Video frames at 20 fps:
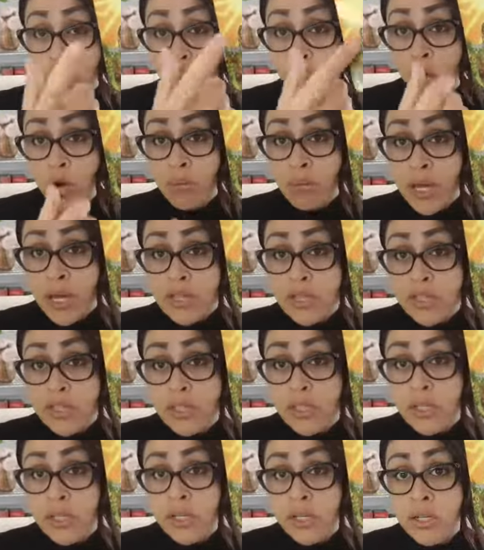Your
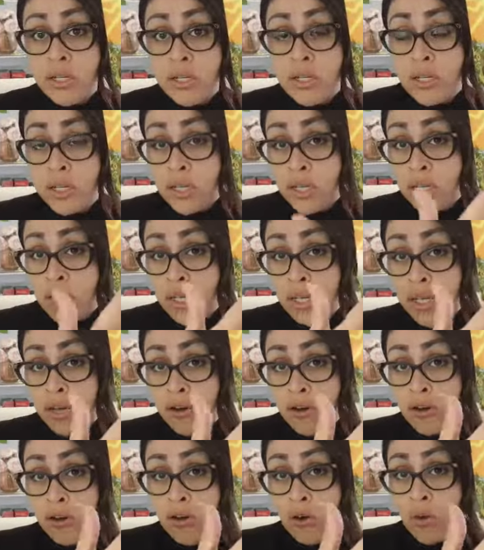masculine
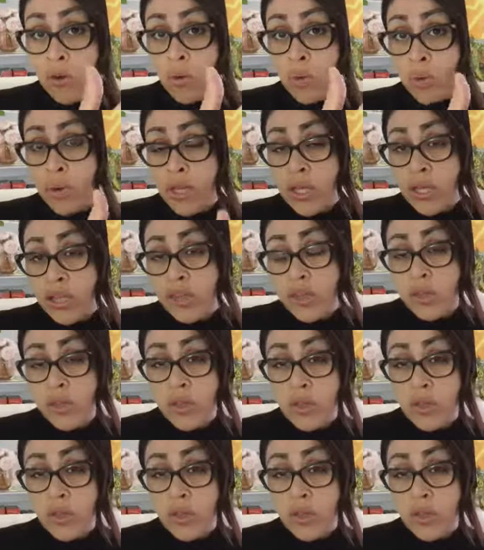with